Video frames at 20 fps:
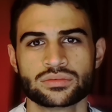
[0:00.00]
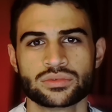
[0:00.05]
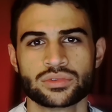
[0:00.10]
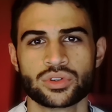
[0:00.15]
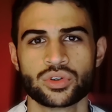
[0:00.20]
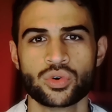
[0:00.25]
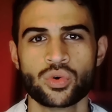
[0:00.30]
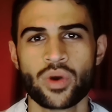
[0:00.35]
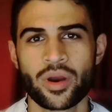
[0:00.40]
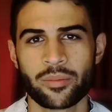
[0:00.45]

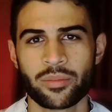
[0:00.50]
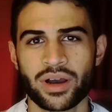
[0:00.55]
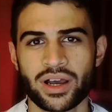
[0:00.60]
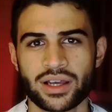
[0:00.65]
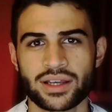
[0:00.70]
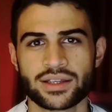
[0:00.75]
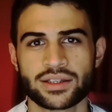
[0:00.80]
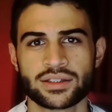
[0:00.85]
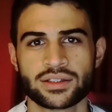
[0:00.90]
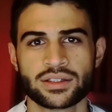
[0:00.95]
who am
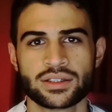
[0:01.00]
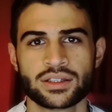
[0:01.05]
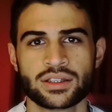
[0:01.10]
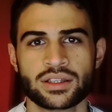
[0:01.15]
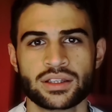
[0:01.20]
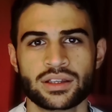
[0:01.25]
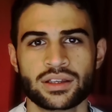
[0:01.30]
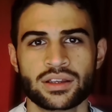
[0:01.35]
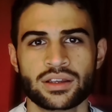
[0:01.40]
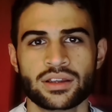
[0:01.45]
I?
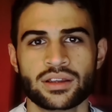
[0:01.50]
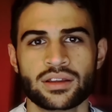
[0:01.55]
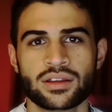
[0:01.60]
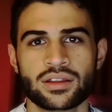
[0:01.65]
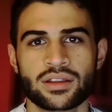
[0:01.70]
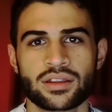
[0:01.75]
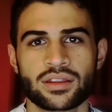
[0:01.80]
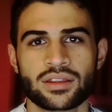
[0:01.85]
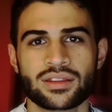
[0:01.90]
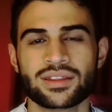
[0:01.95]

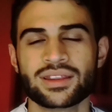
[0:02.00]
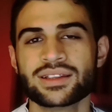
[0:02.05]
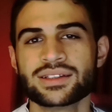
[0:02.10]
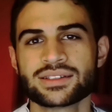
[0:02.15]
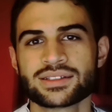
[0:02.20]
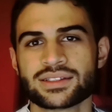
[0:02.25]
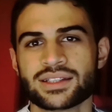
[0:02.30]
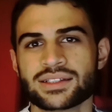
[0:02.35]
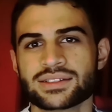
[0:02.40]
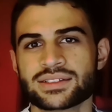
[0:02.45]

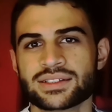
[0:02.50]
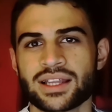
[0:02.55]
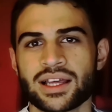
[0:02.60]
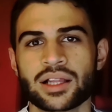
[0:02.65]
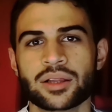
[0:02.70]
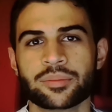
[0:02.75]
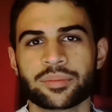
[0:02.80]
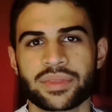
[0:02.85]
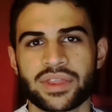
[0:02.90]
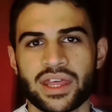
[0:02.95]
This doesn't
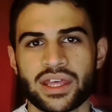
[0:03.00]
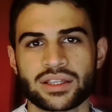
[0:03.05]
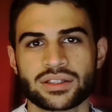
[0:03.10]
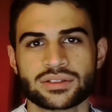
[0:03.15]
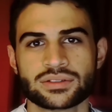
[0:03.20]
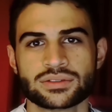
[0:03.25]
help that.